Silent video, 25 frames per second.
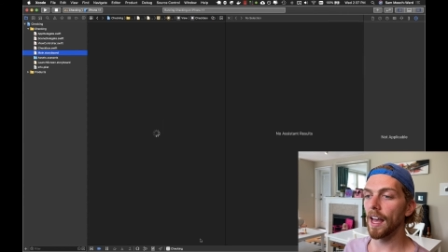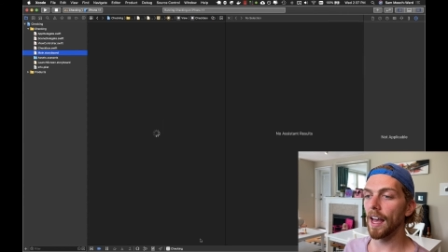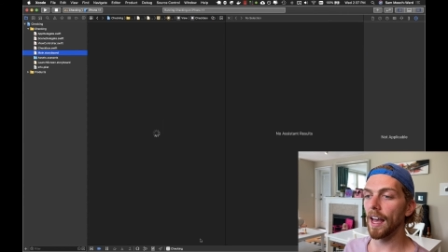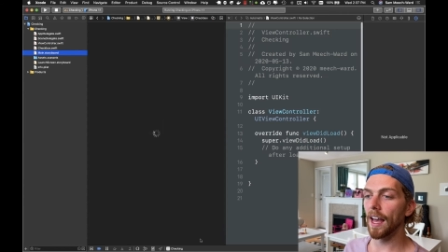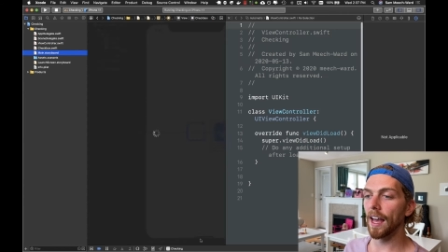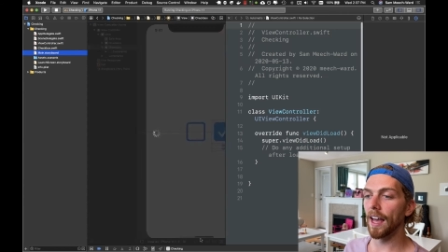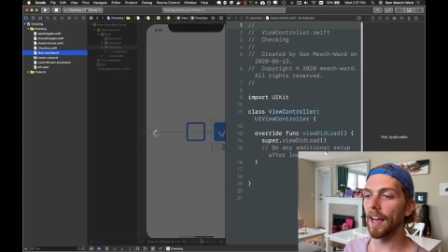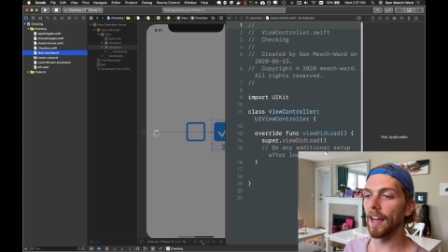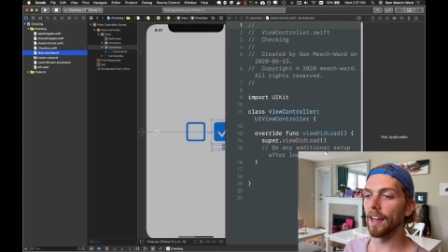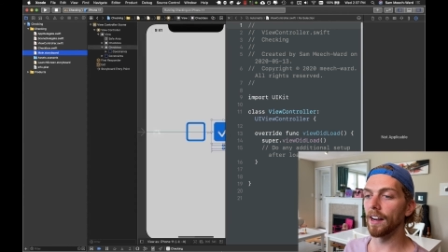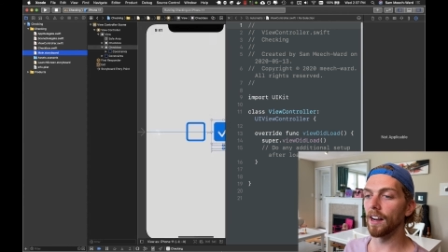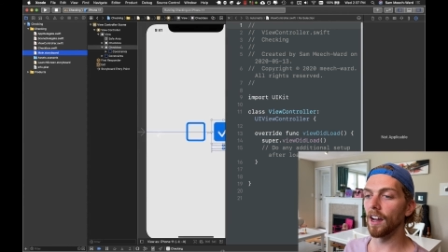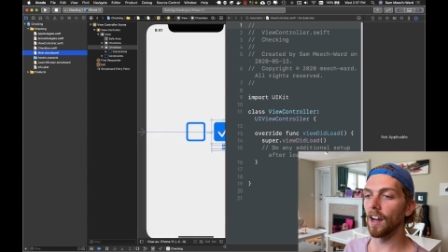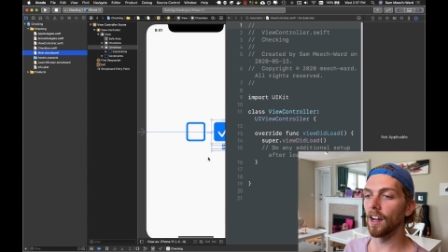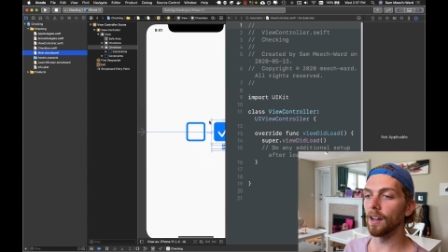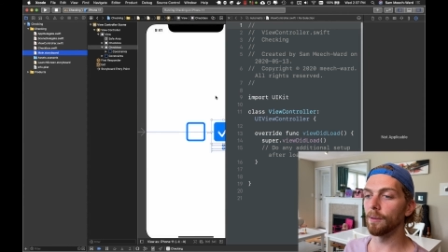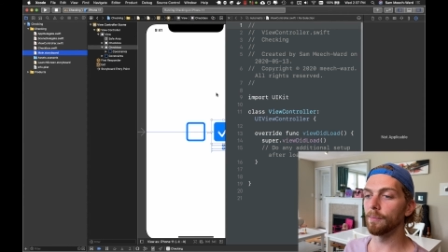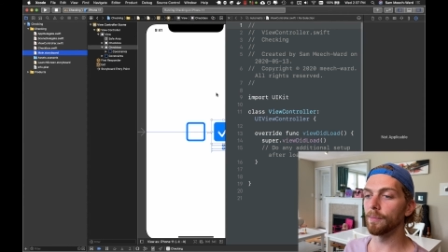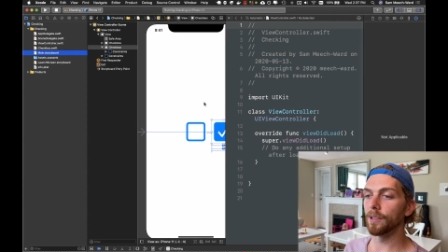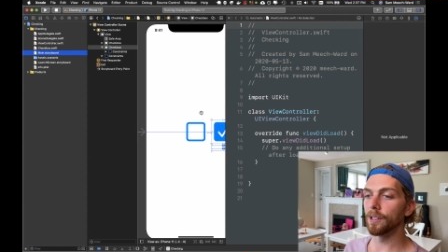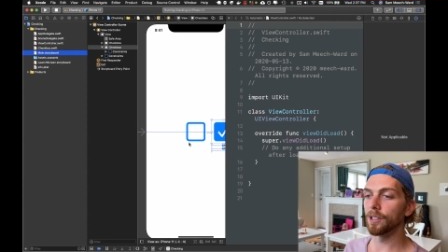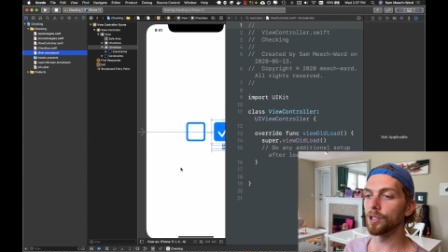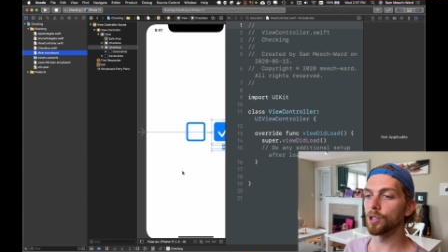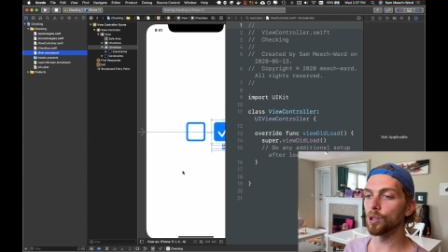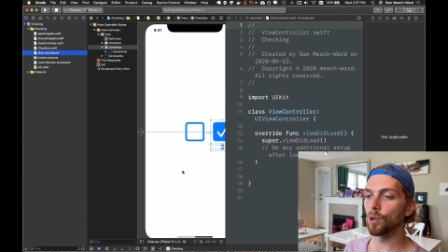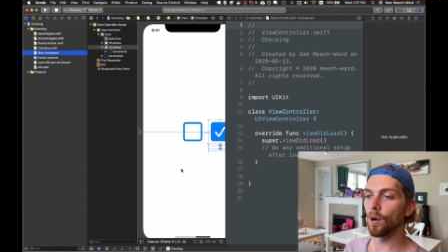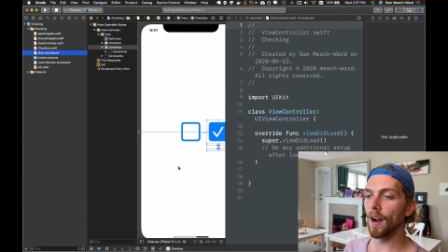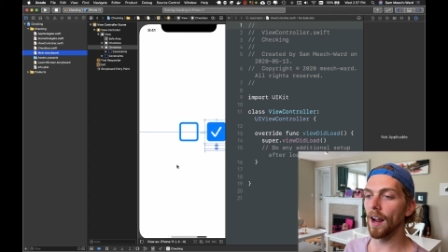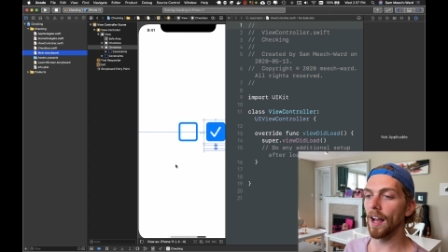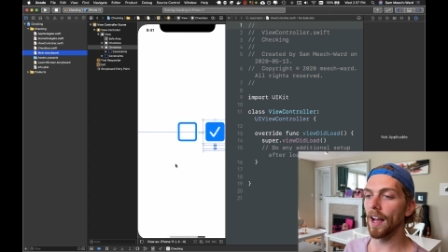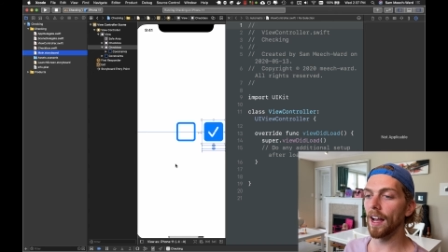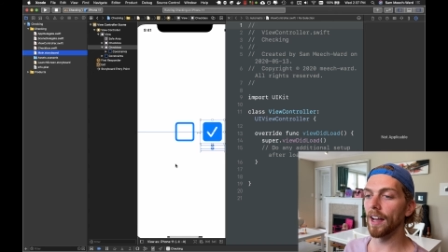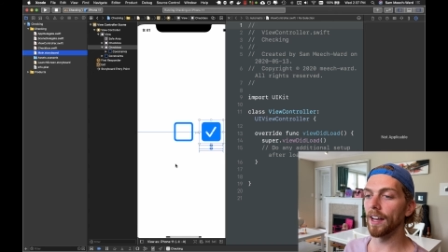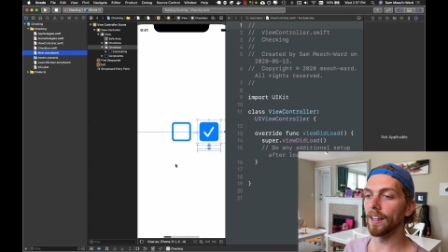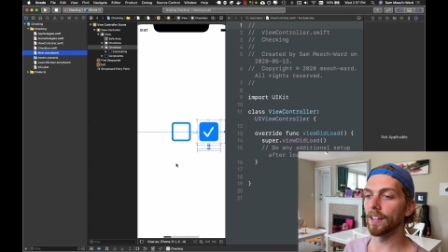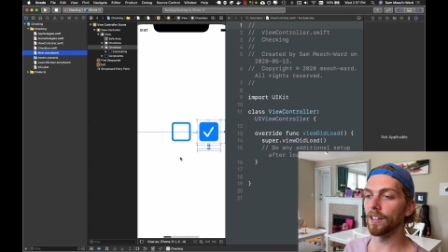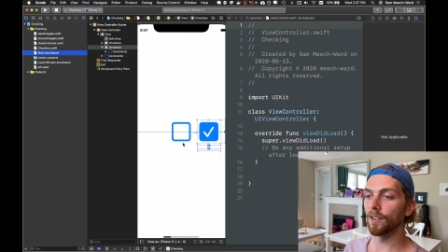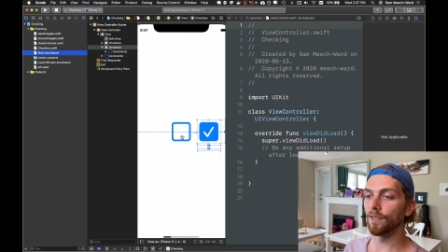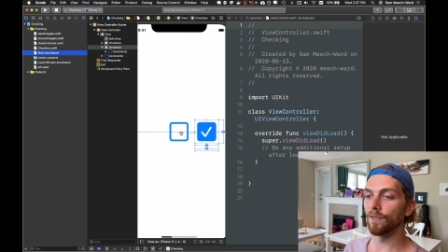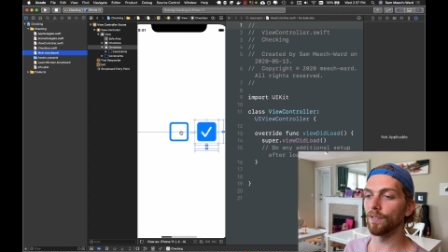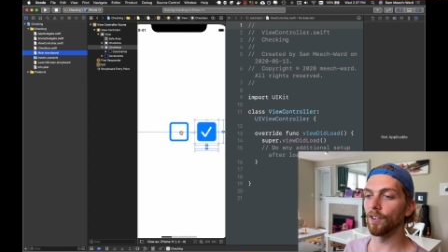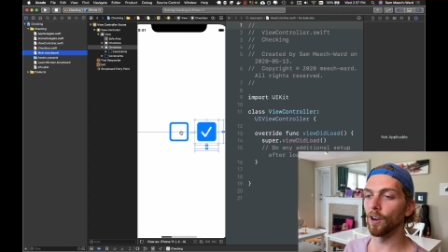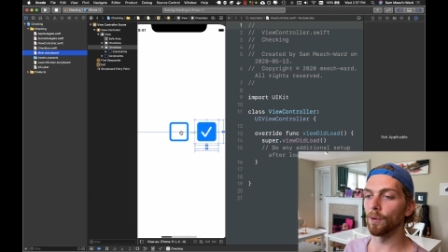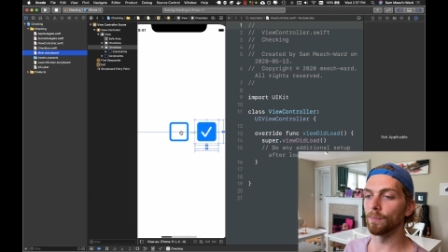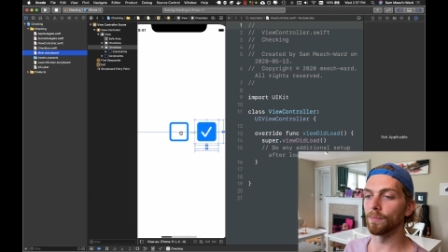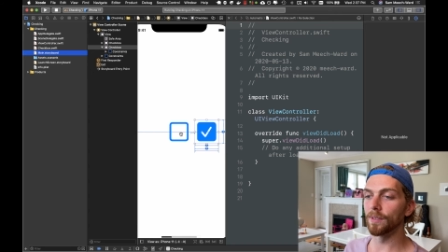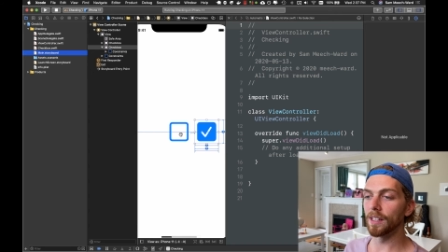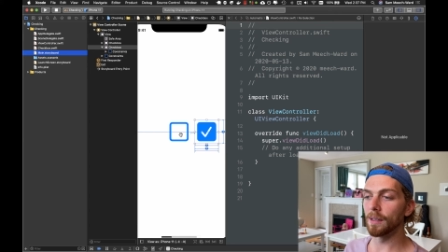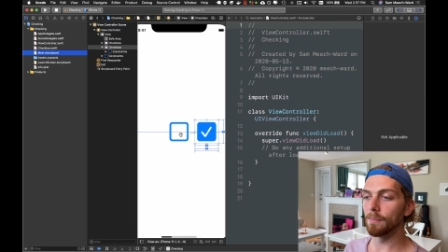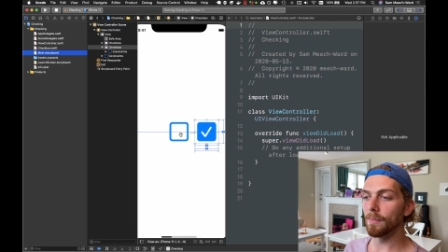and I'm going to drag
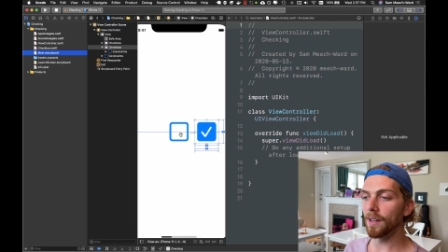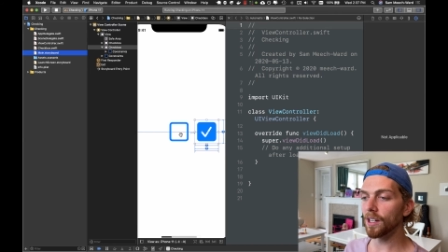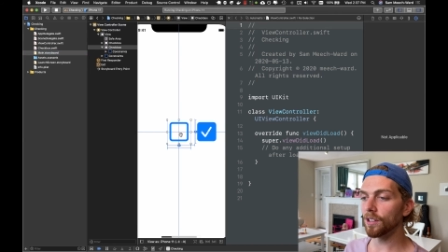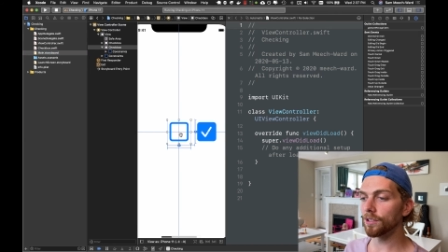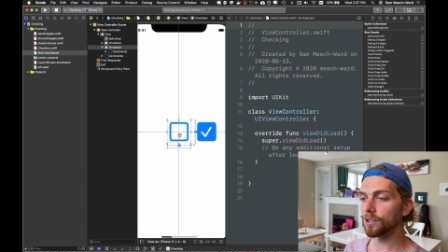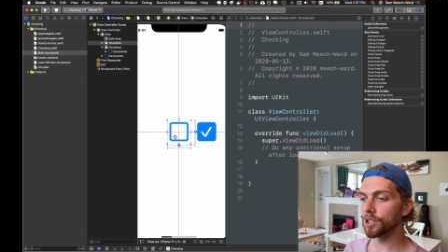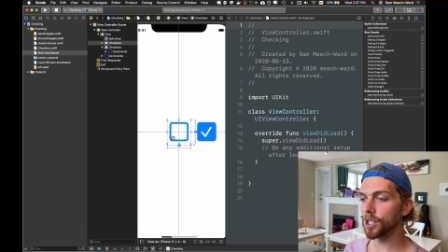from the middle